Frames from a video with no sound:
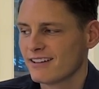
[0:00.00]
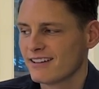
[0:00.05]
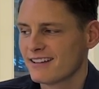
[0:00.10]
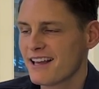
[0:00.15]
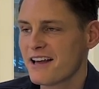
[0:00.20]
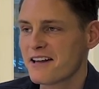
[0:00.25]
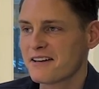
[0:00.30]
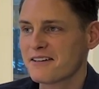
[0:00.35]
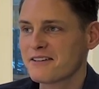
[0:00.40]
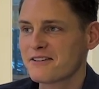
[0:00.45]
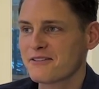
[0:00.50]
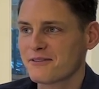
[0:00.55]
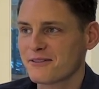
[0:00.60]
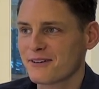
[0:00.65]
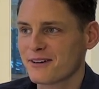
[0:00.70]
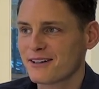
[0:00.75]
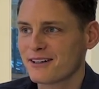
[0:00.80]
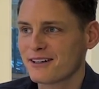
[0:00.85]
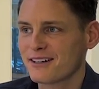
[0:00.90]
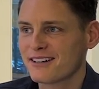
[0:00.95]
Yeah, that's a
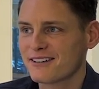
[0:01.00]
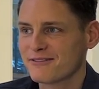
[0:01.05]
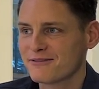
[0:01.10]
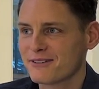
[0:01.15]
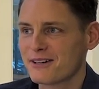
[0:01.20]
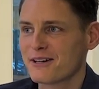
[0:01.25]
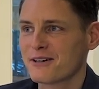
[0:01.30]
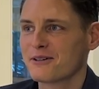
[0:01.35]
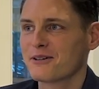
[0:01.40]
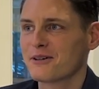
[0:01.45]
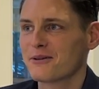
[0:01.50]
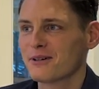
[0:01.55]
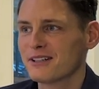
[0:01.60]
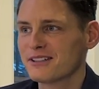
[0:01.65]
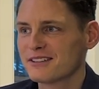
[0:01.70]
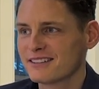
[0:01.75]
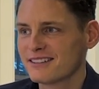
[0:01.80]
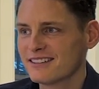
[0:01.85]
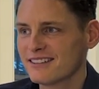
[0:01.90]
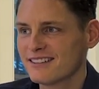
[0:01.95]
very, very good
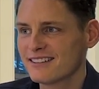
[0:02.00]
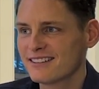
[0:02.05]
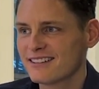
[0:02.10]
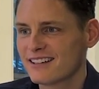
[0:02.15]
question.